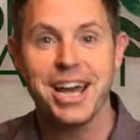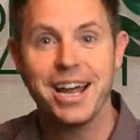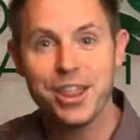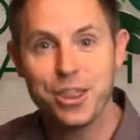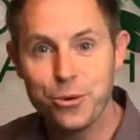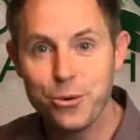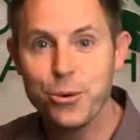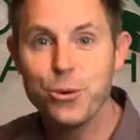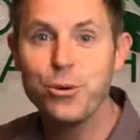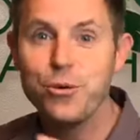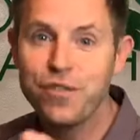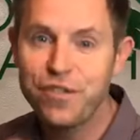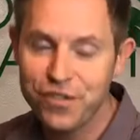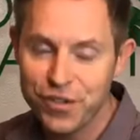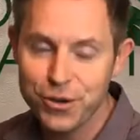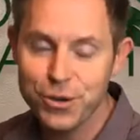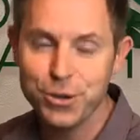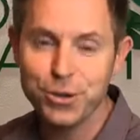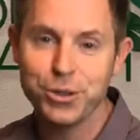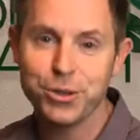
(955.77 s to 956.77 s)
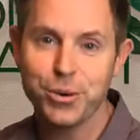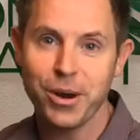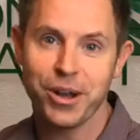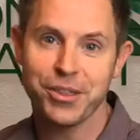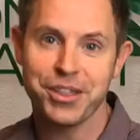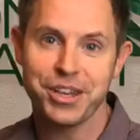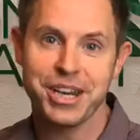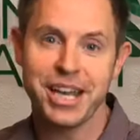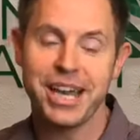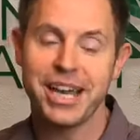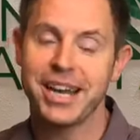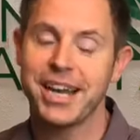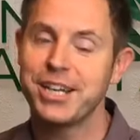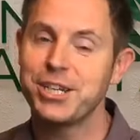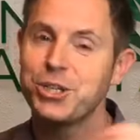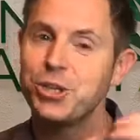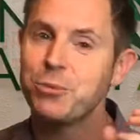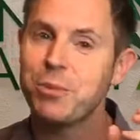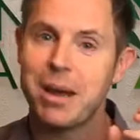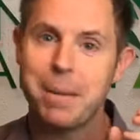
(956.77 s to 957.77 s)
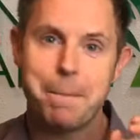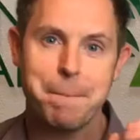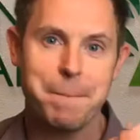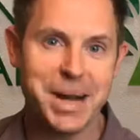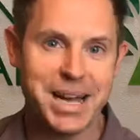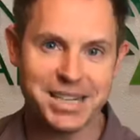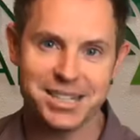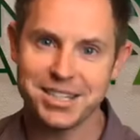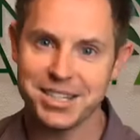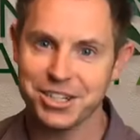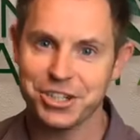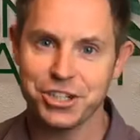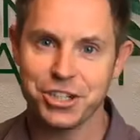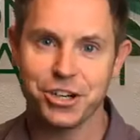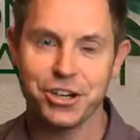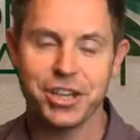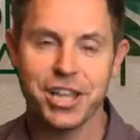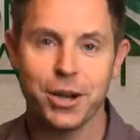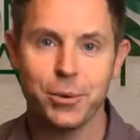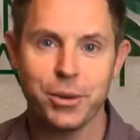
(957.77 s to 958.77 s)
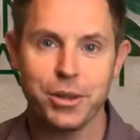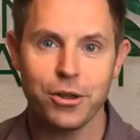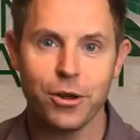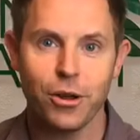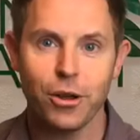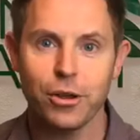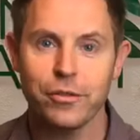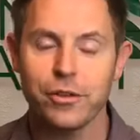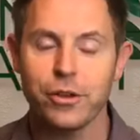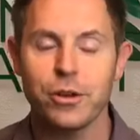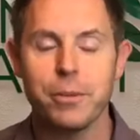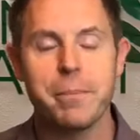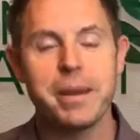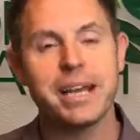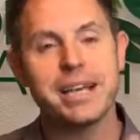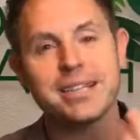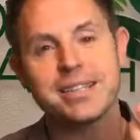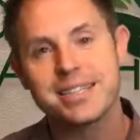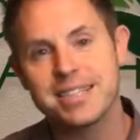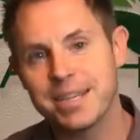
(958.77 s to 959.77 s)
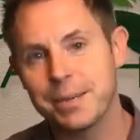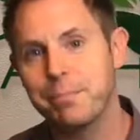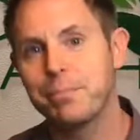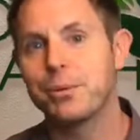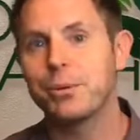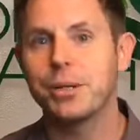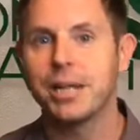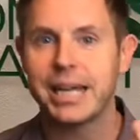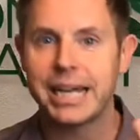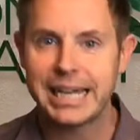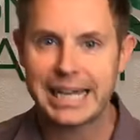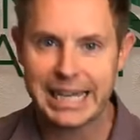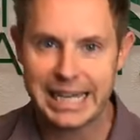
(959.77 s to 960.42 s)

through food throughout the day, and I do my best to share that with all of you to make it simple and